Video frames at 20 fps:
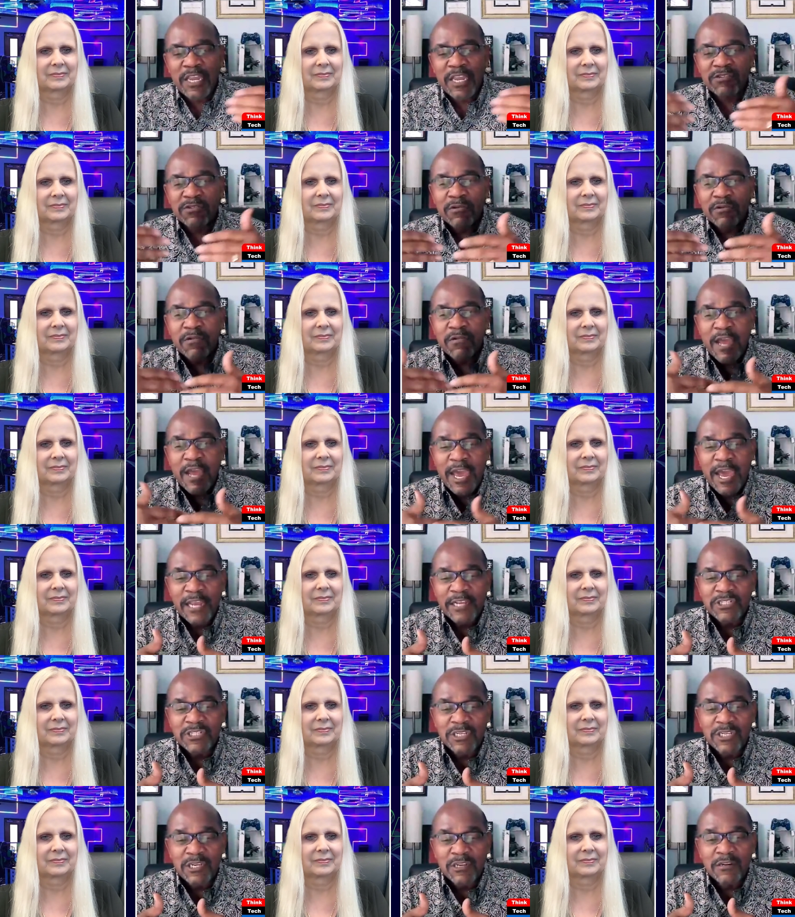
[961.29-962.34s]

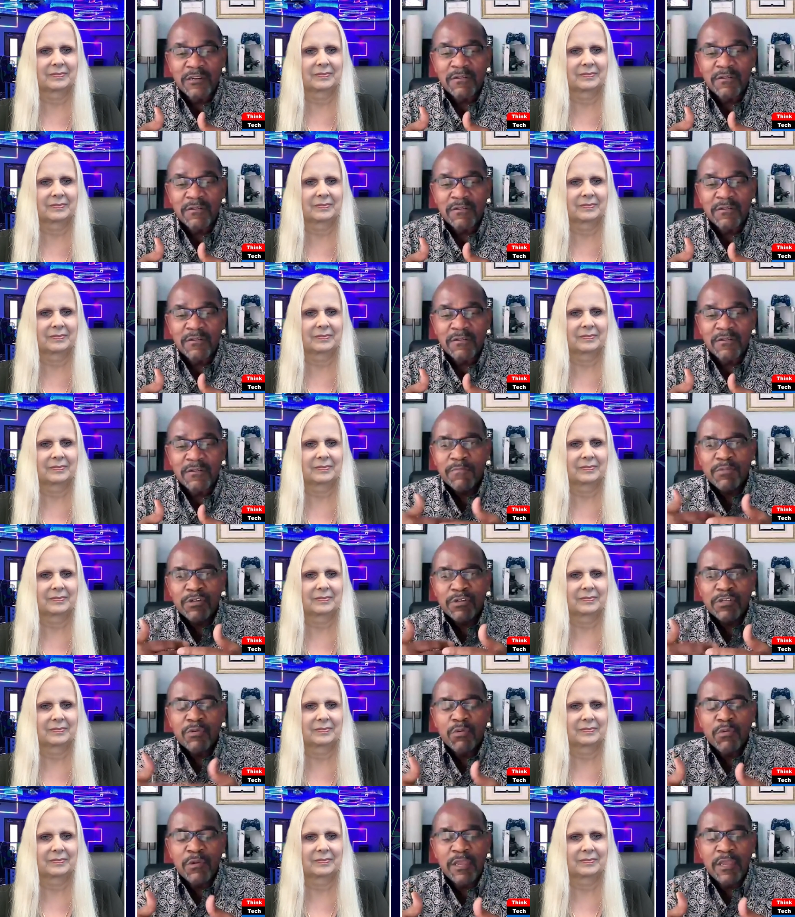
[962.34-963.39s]
Speaker 1: interaction
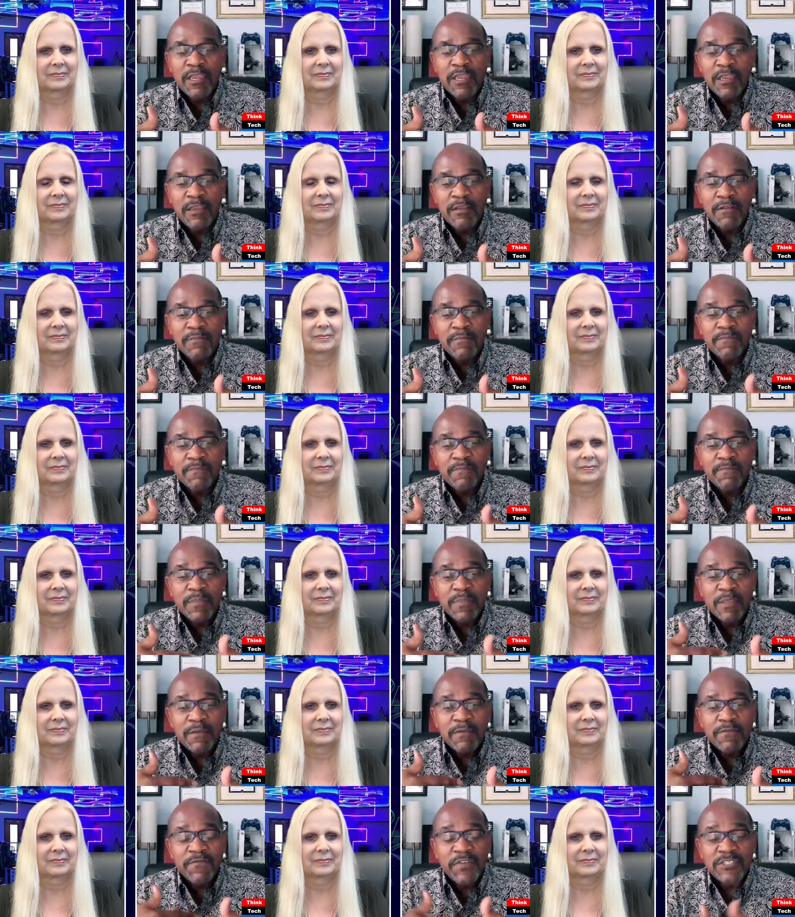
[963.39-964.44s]
between
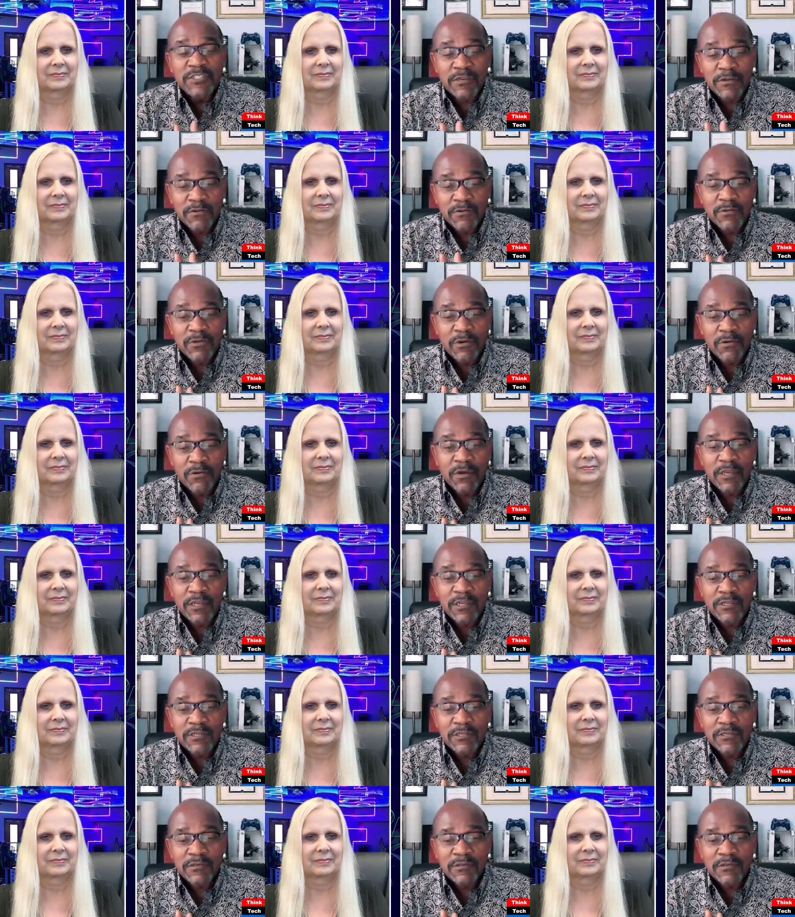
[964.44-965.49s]
physical
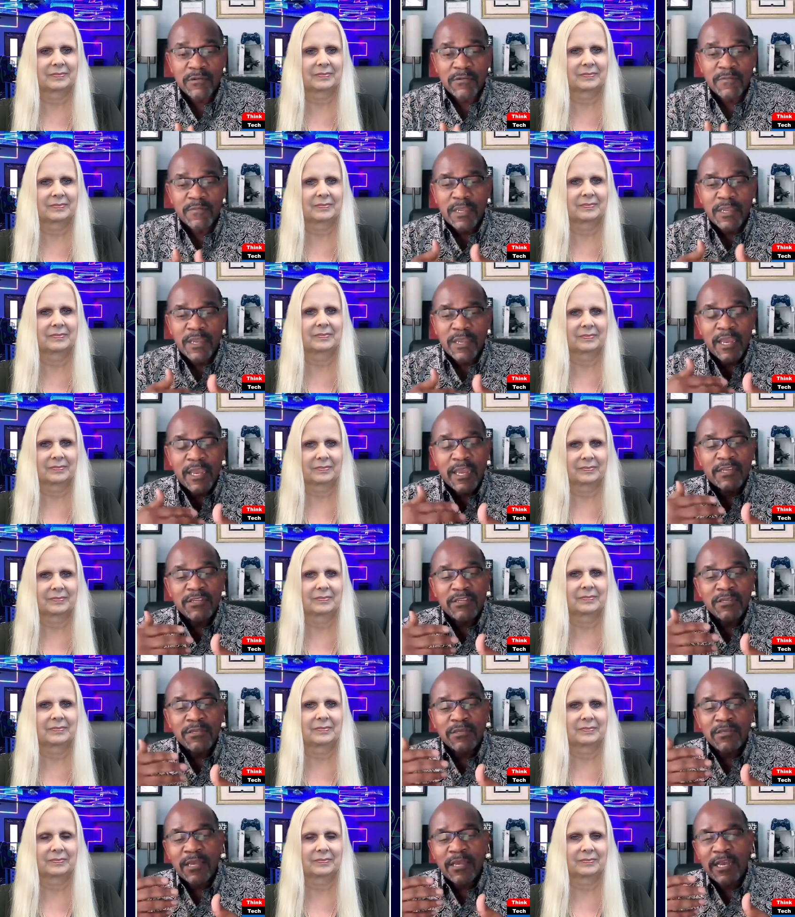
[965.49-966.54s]
toys
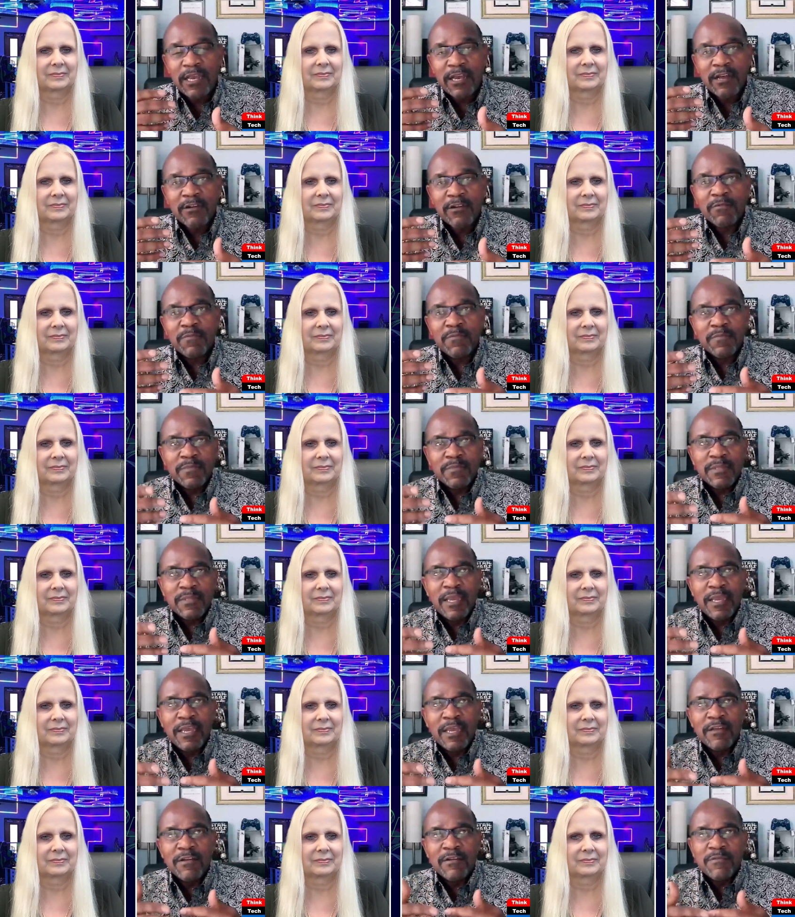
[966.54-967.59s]
as
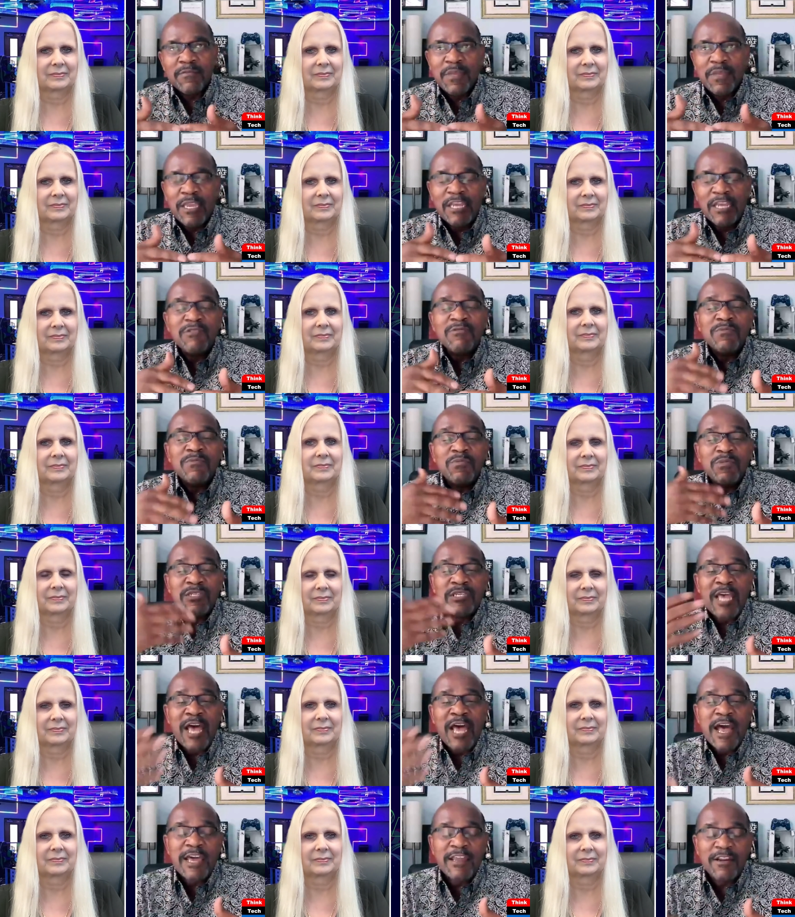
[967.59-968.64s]

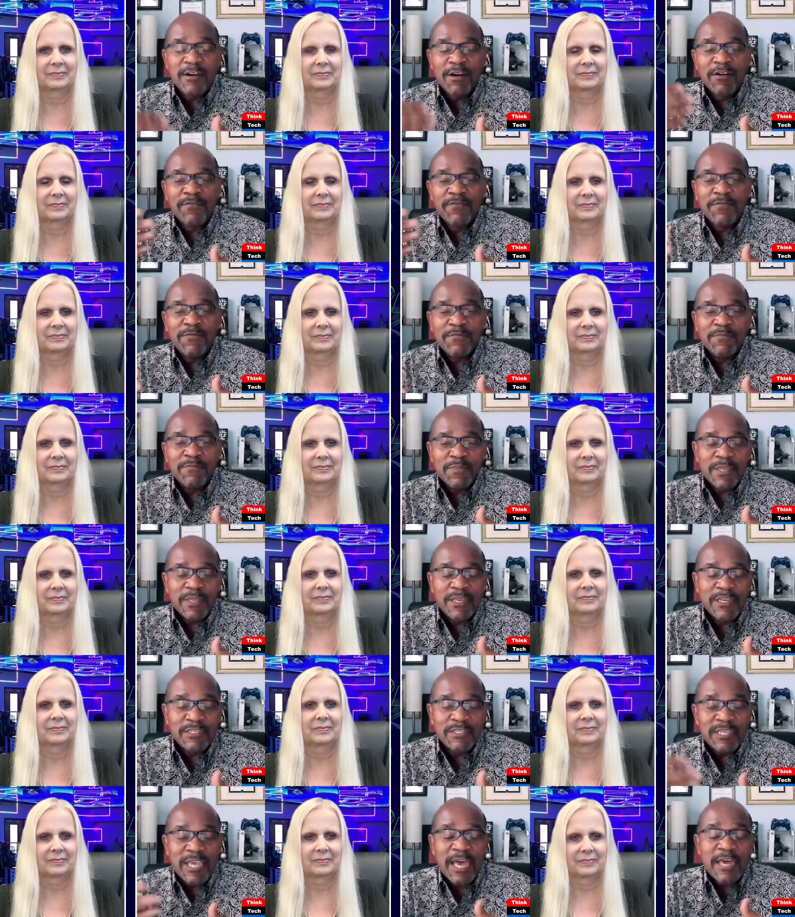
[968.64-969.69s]
inside of
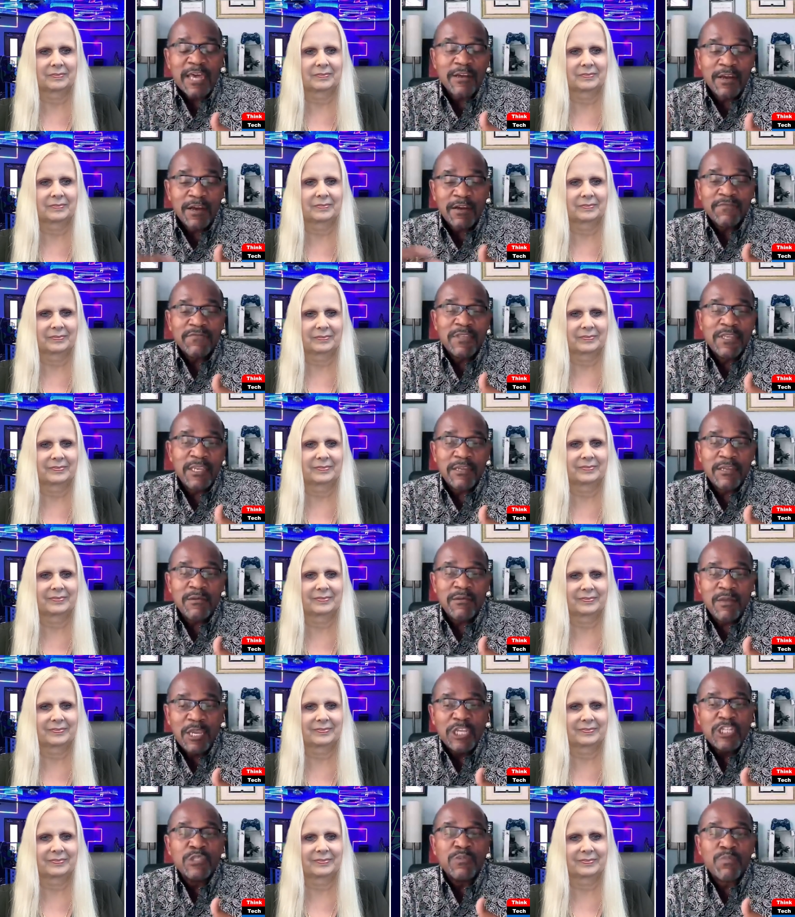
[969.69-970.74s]
the
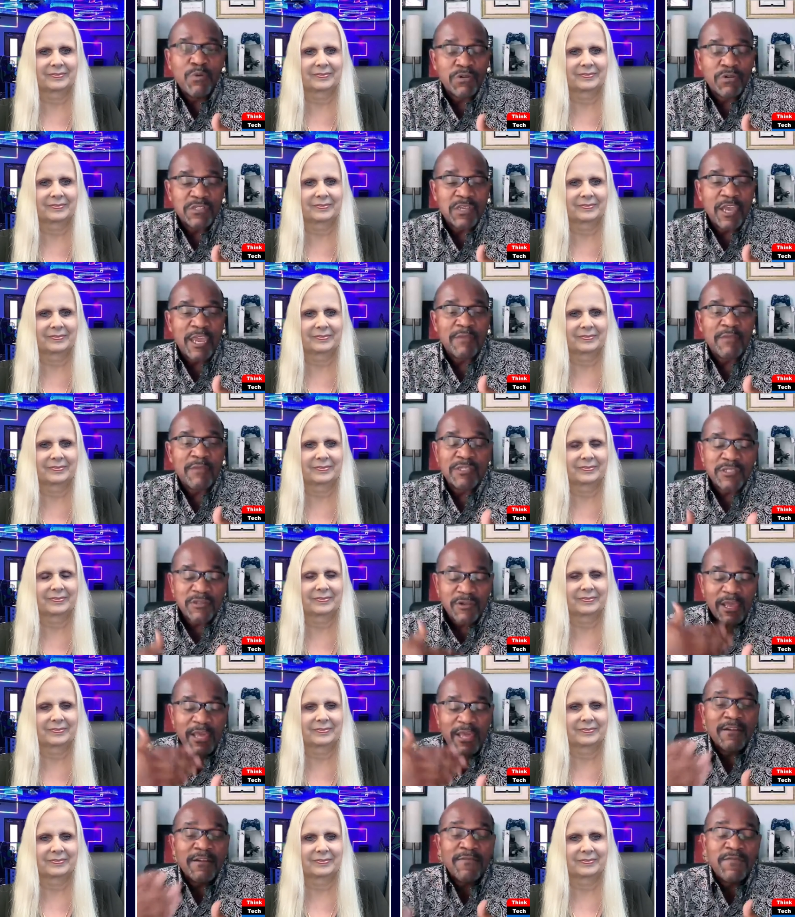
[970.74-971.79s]
esports games,
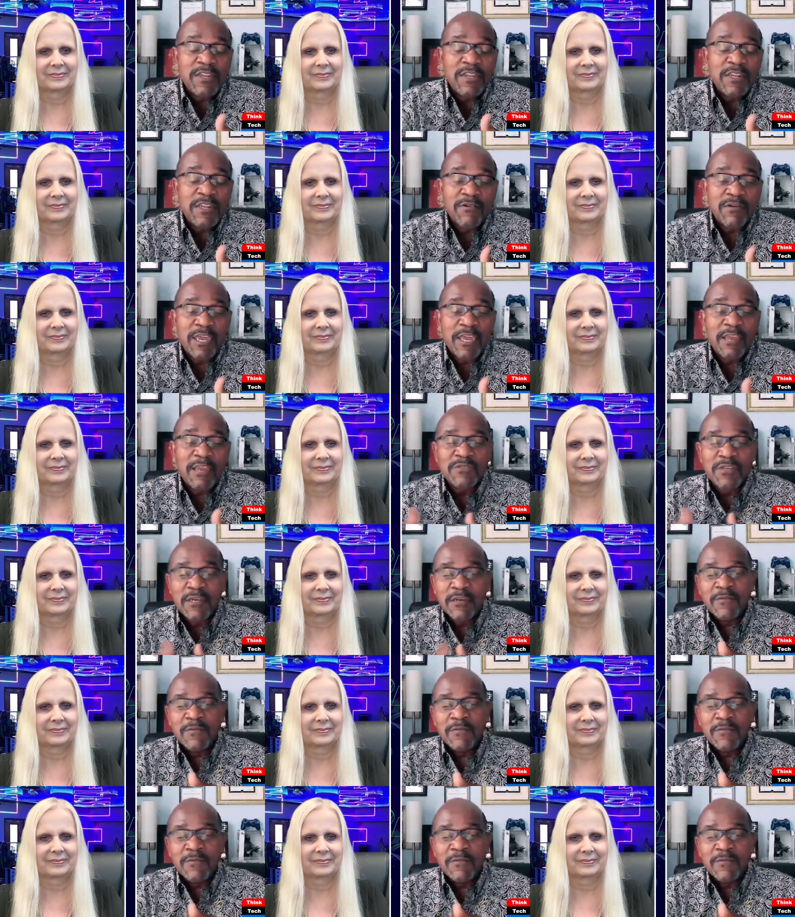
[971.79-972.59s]
inside of the video games.